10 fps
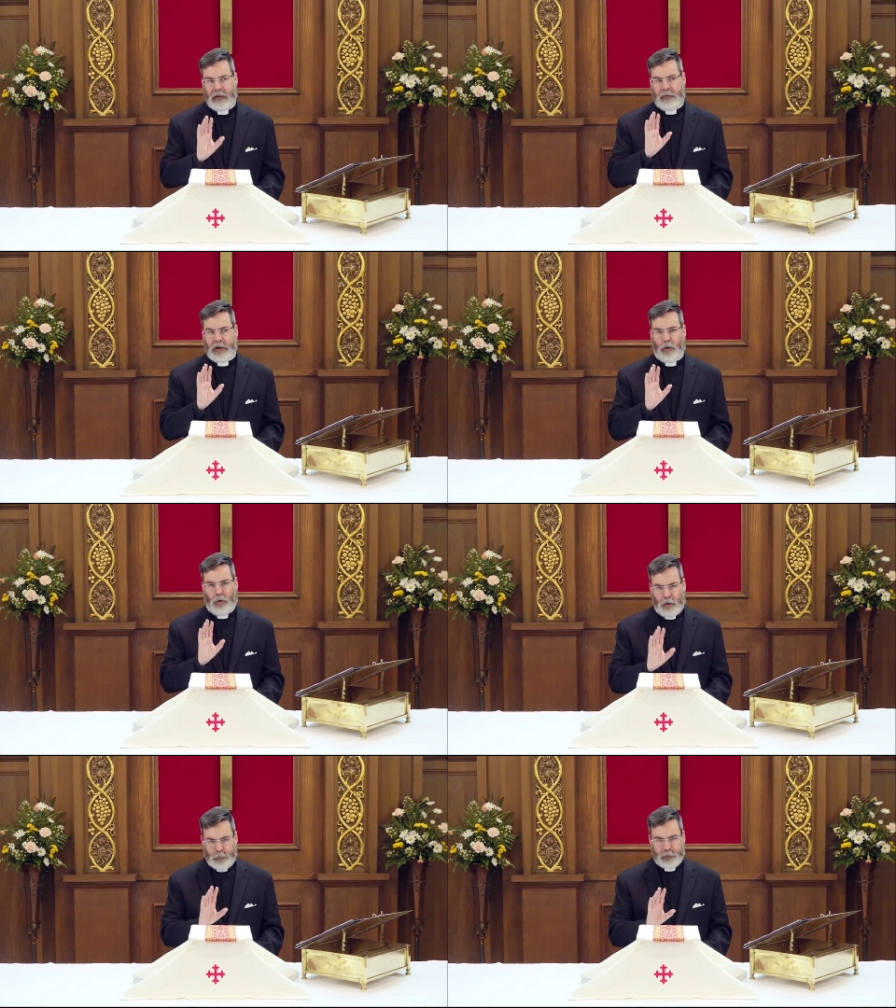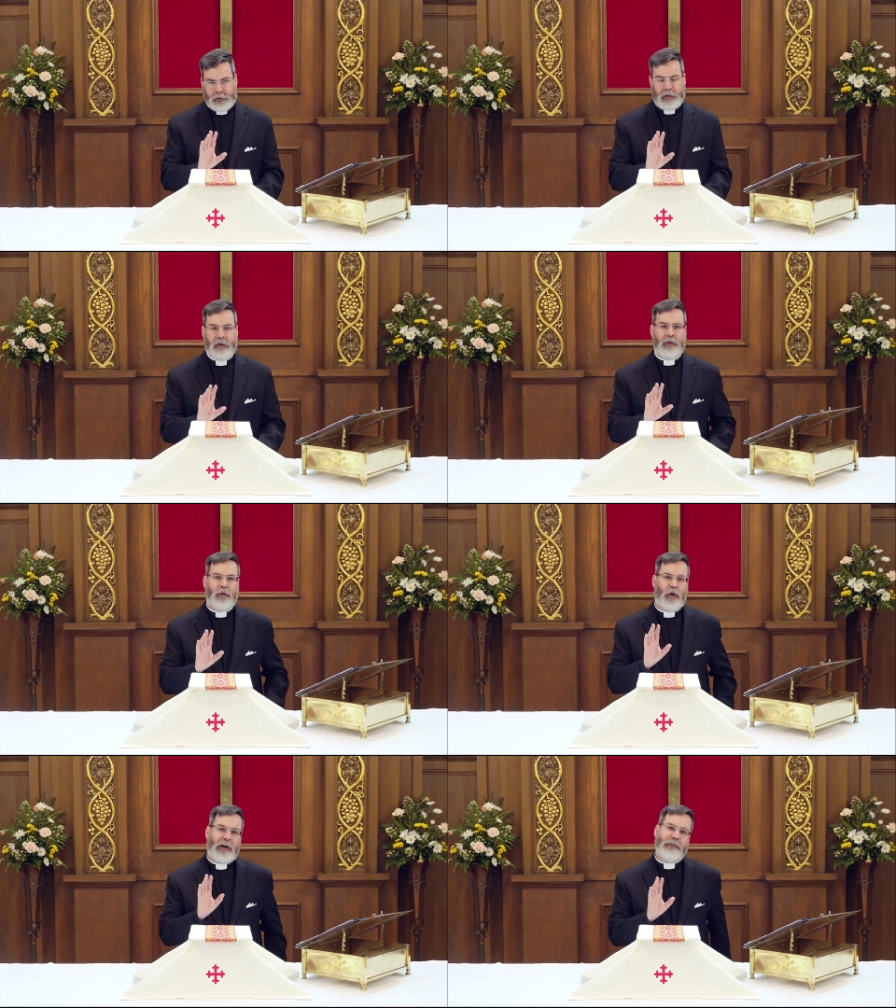The altar
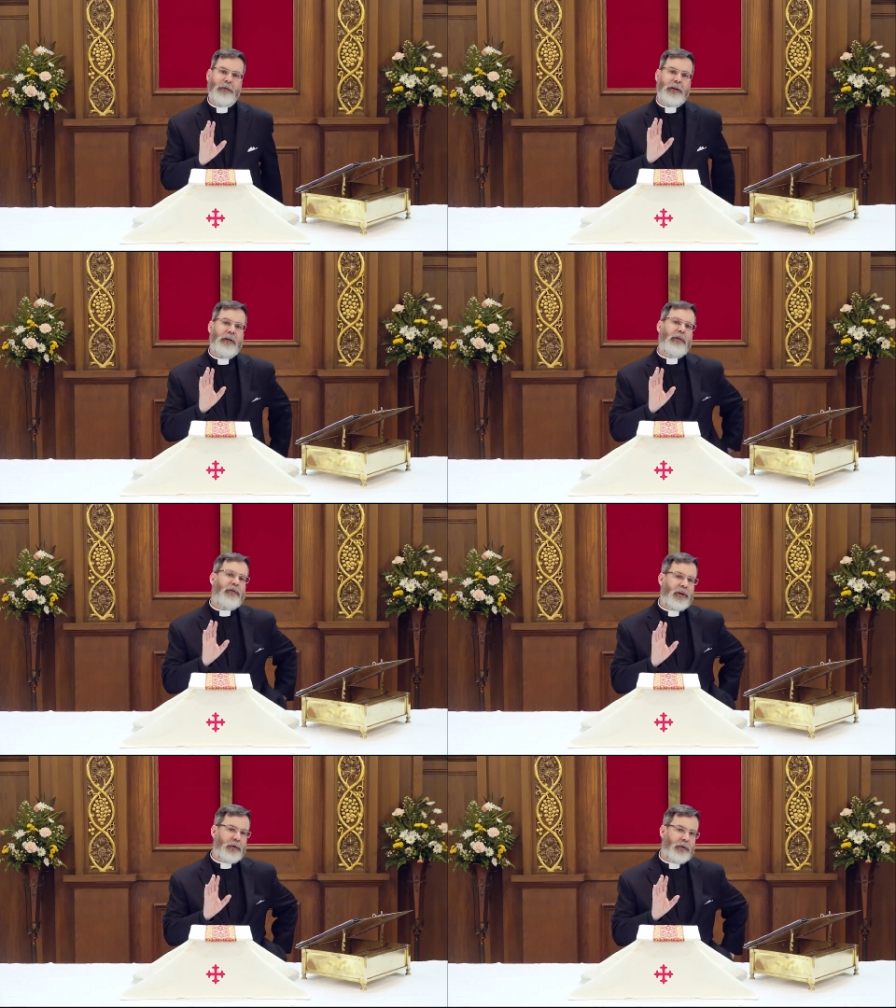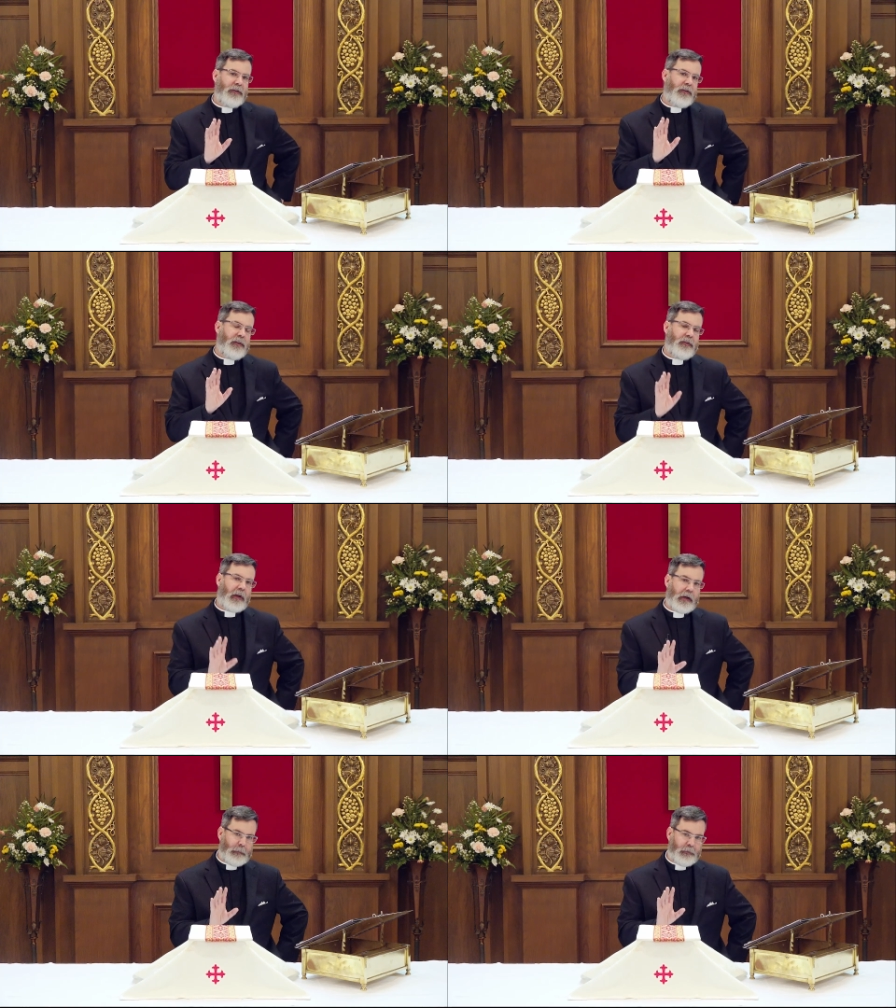guild often views the
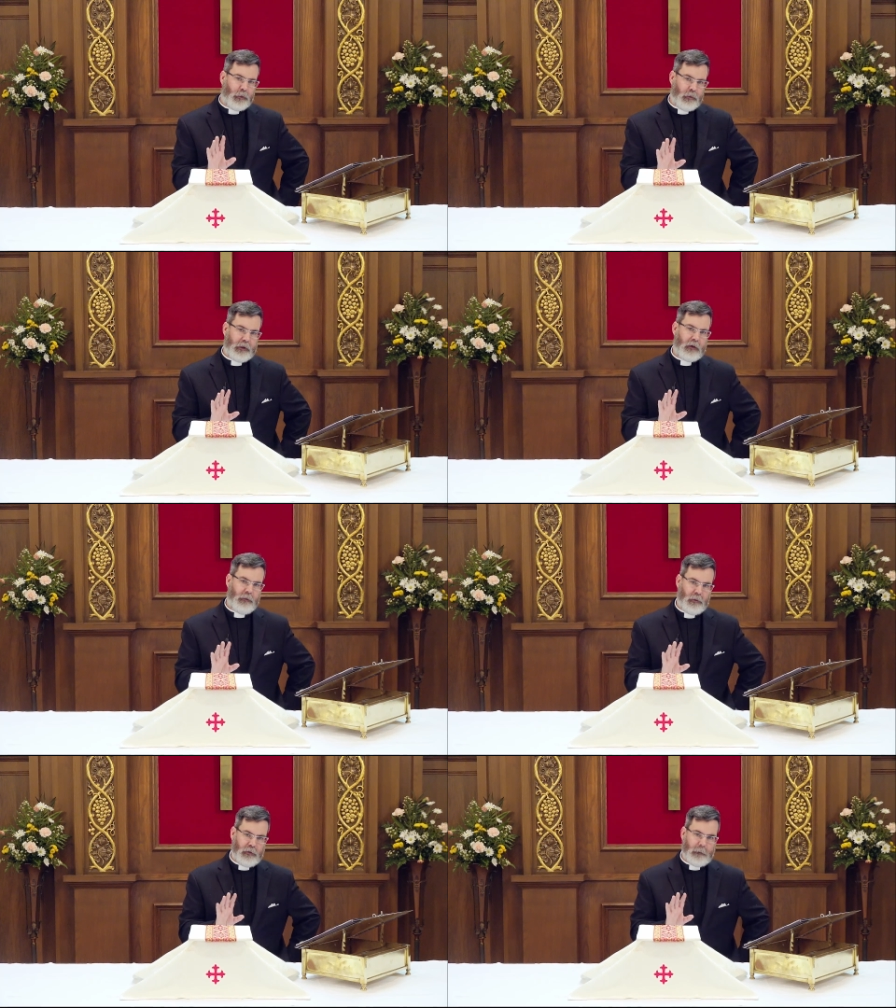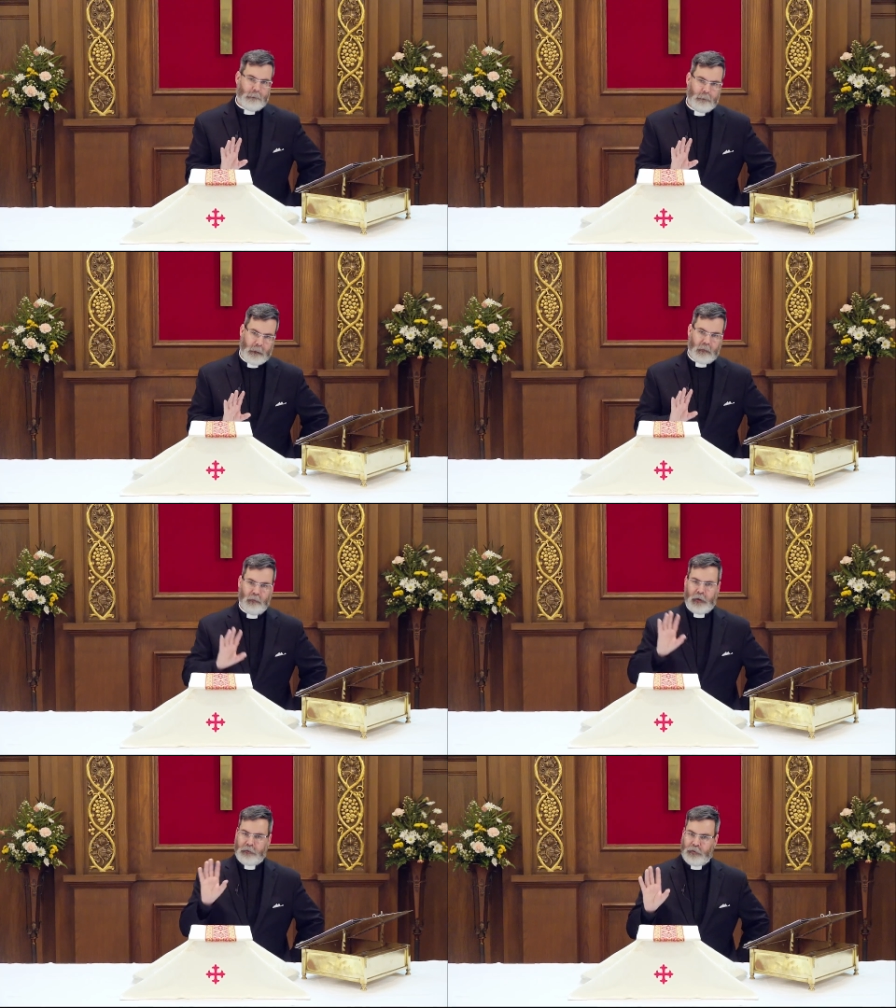setup of Holy Communion
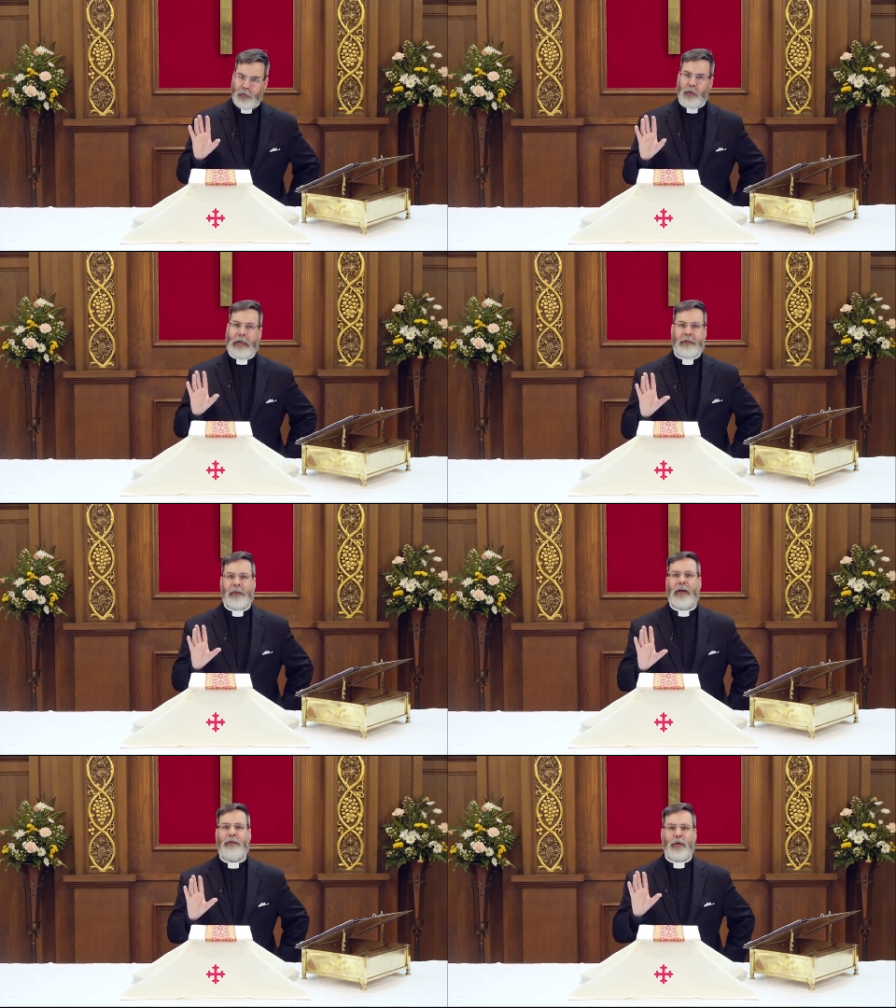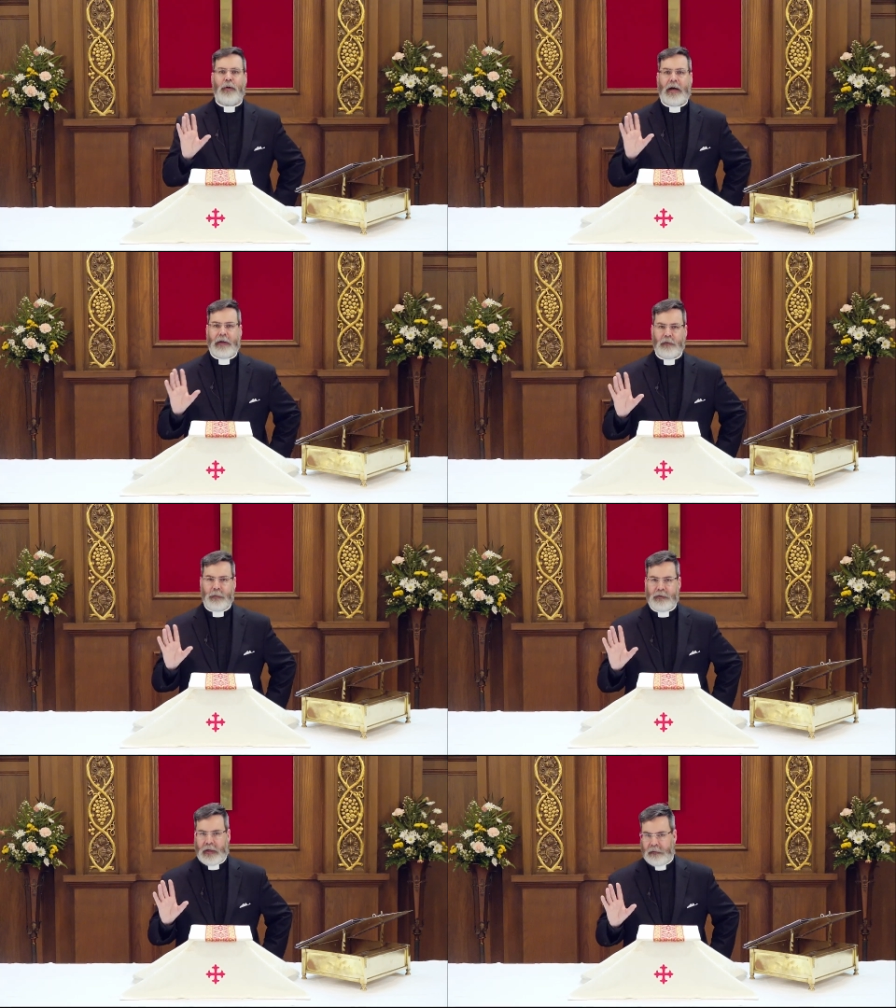much the way that they view
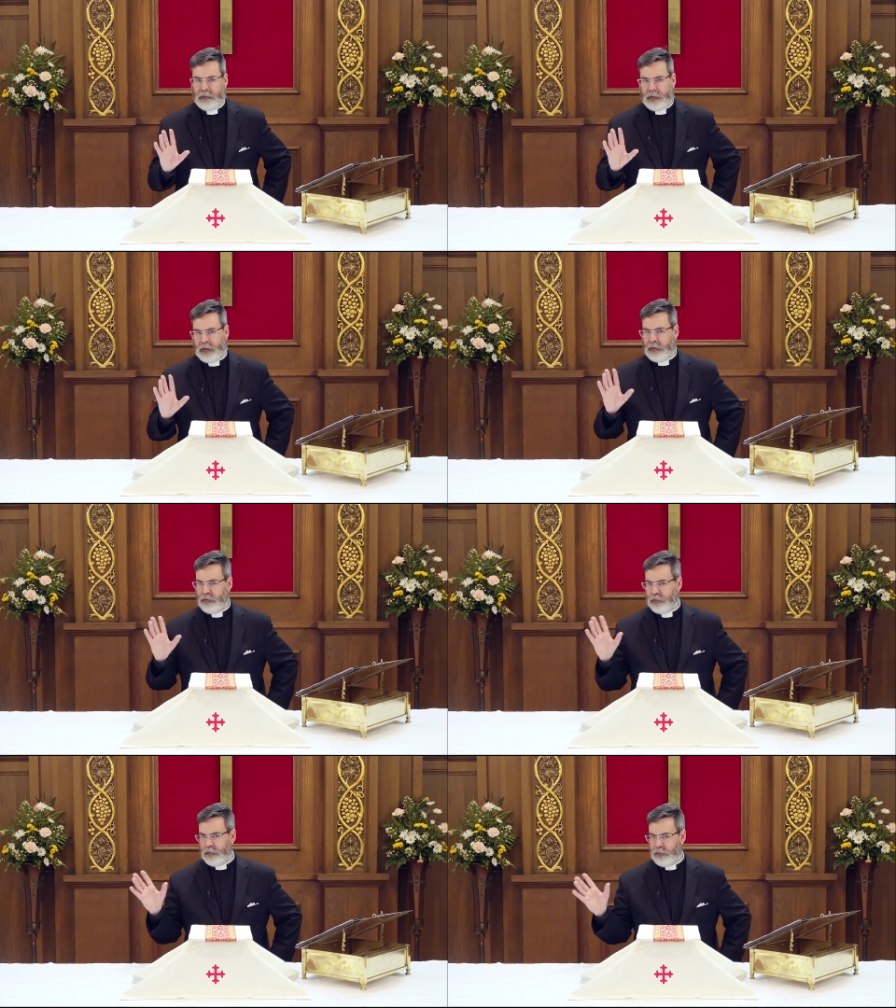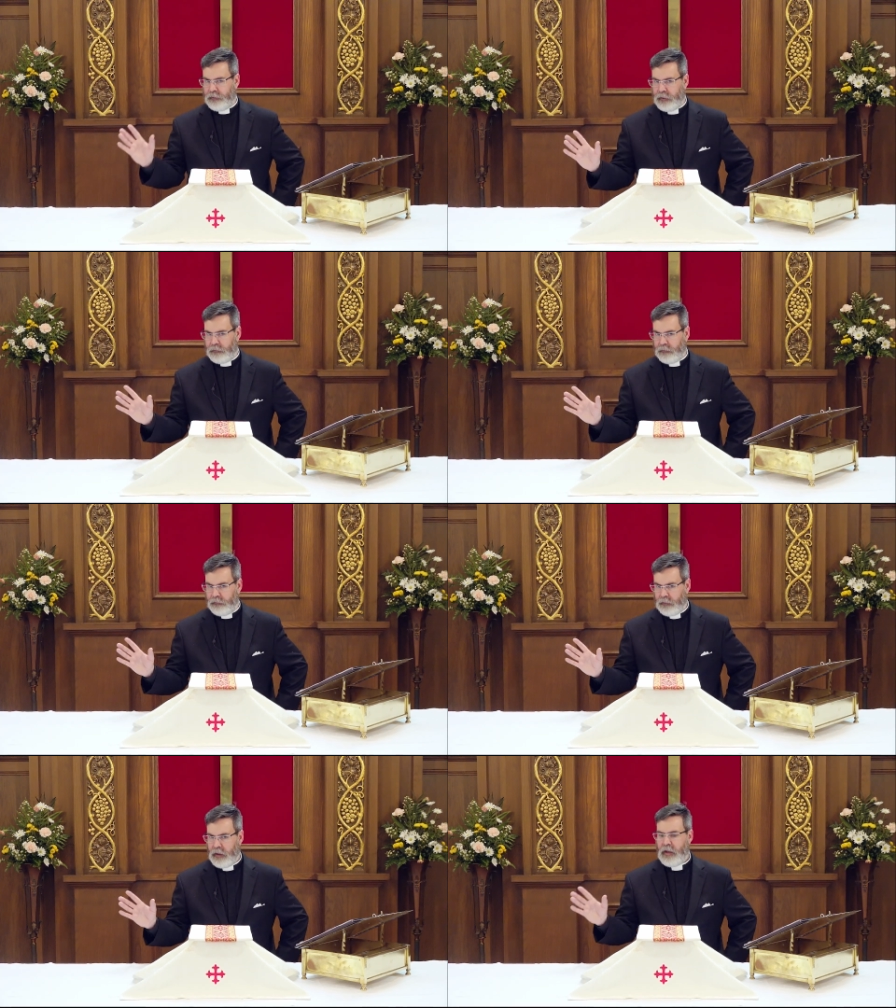hospitality at church dinners.